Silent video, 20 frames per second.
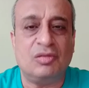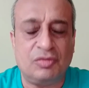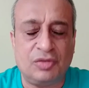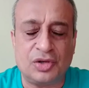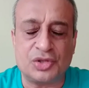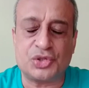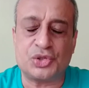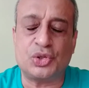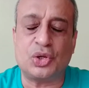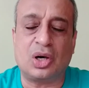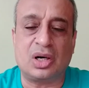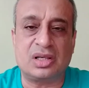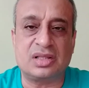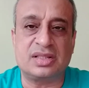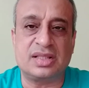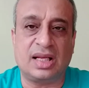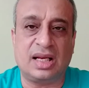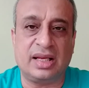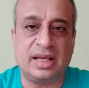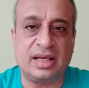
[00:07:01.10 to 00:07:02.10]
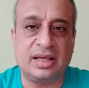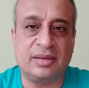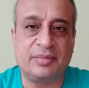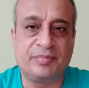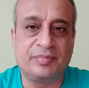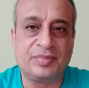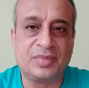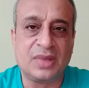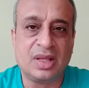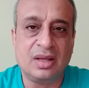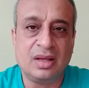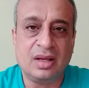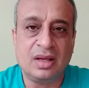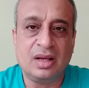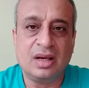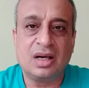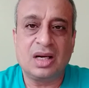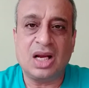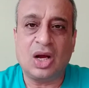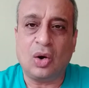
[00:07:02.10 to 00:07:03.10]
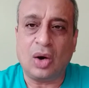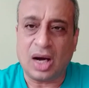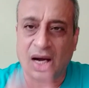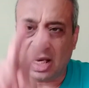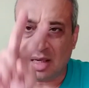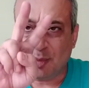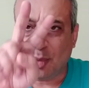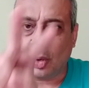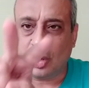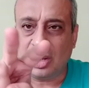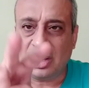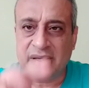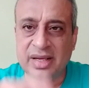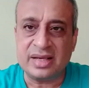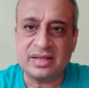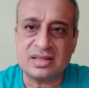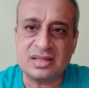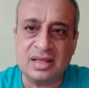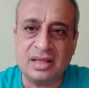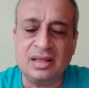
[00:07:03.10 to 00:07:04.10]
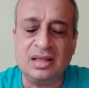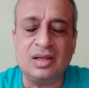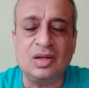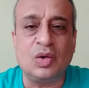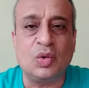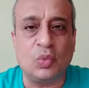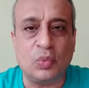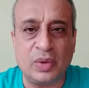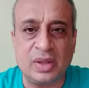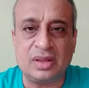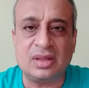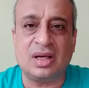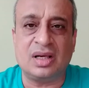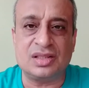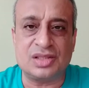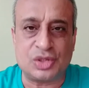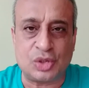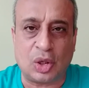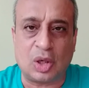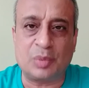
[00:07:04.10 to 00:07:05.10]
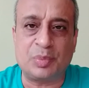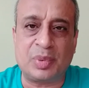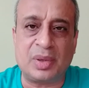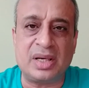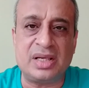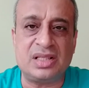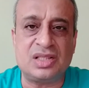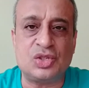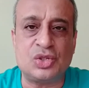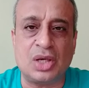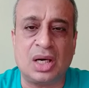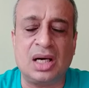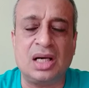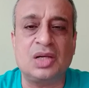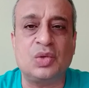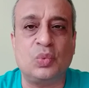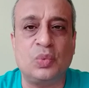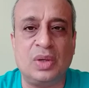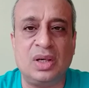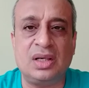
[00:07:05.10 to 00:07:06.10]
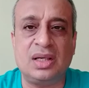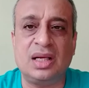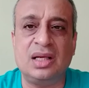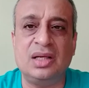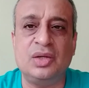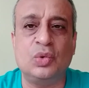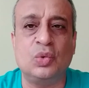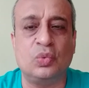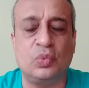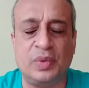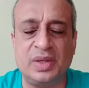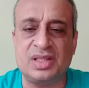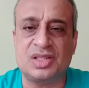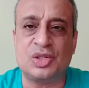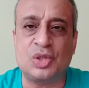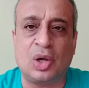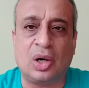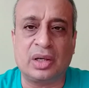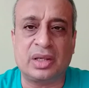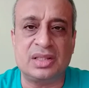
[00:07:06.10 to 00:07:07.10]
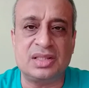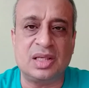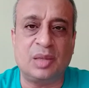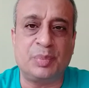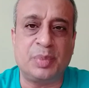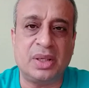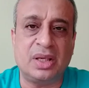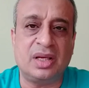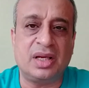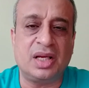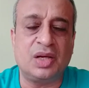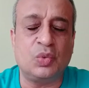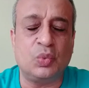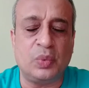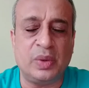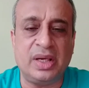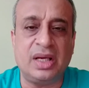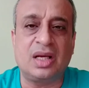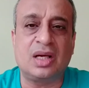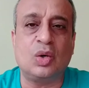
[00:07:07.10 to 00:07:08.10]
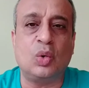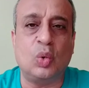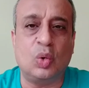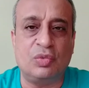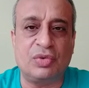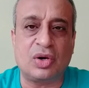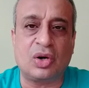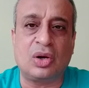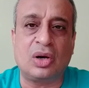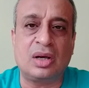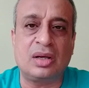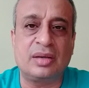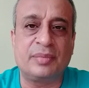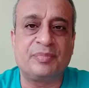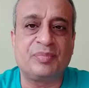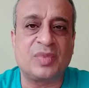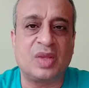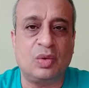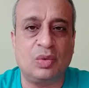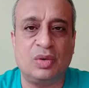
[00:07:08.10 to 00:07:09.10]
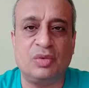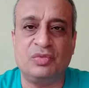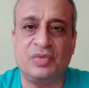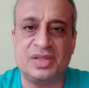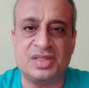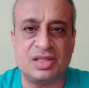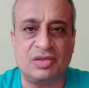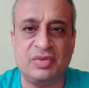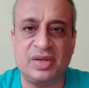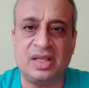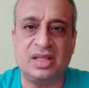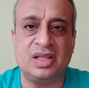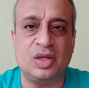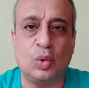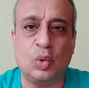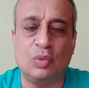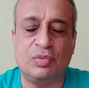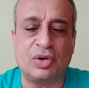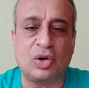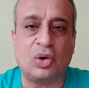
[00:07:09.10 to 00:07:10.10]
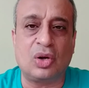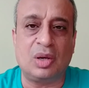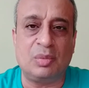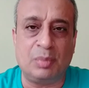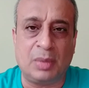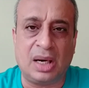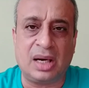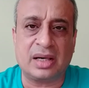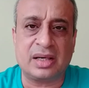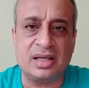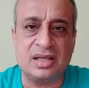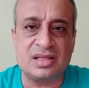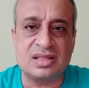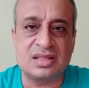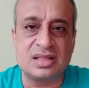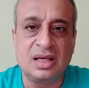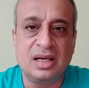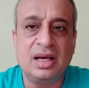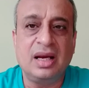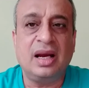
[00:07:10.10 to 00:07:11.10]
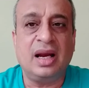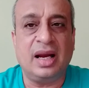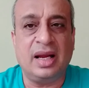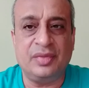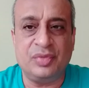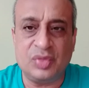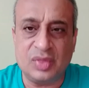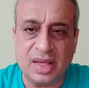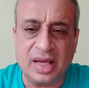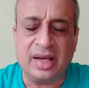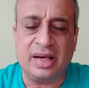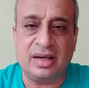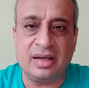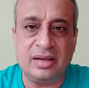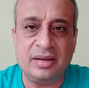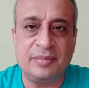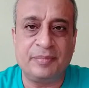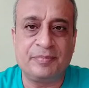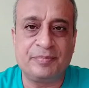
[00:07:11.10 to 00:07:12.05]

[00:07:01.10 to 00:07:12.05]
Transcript: for short selling. Now, eyeball testing with a stock price chart will tell you which stock is appearing weak overall vis-a-vis the overall markets. And then